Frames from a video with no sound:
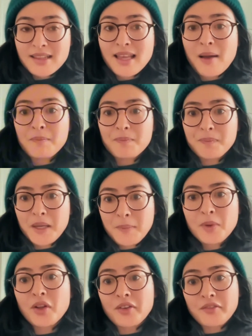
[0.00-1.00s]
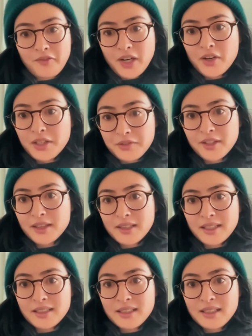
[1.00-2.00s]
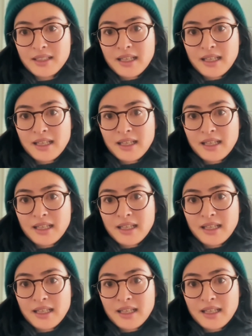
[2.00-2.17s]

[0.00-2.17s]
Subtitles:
and that people are very friendly.